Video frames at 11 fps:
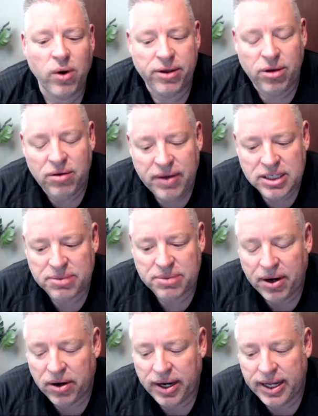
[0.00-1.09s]
you've
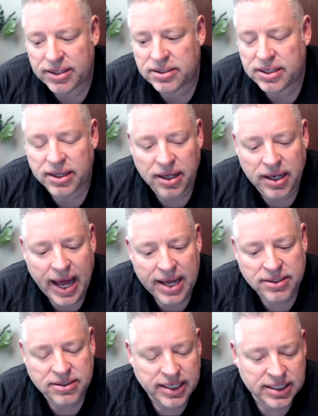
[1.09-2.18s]
experienced in the
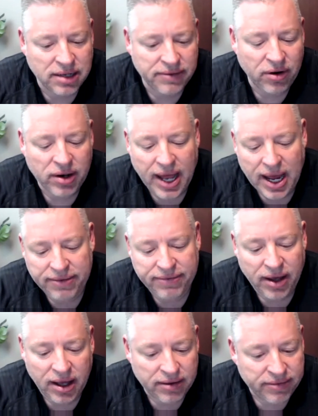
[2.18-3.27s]
last season of your life
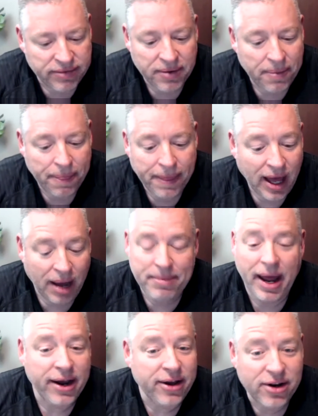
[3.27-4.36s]
of I'm
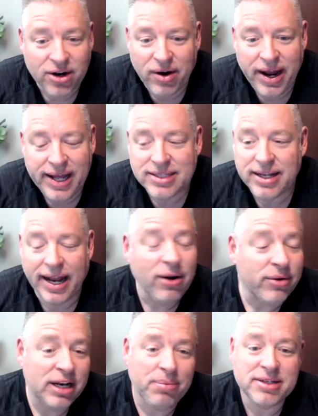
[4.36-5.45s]
not good at grades and I don't
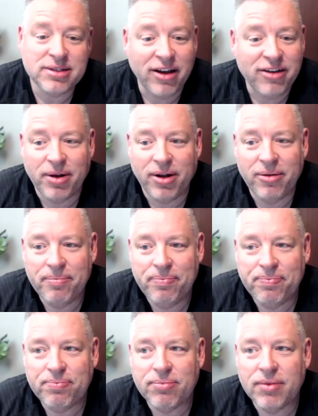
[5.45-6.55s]
get to play softball,
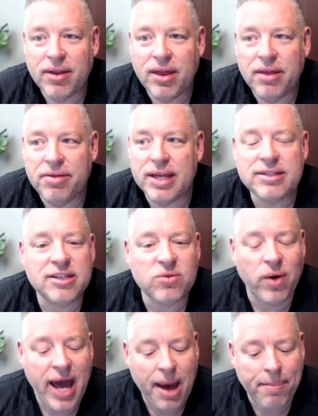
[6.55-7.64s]
this is
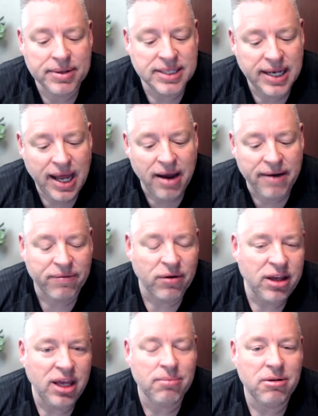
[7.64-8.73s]
what happens in every
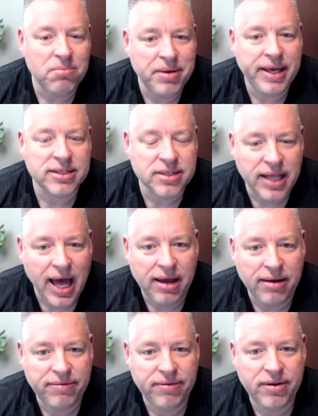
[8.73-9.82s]
human being's
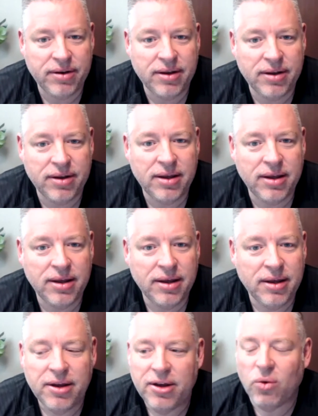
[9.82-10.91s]
life. Mm-hmm.
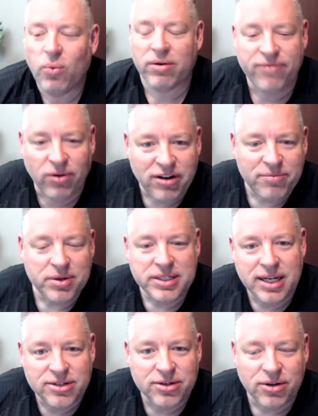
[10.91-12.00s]
We're full of
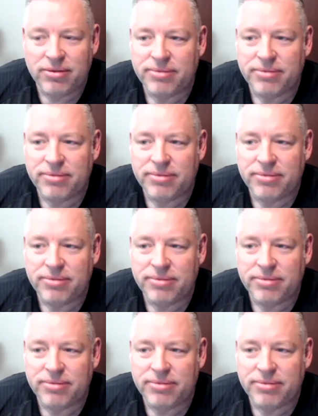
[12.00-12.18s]
potential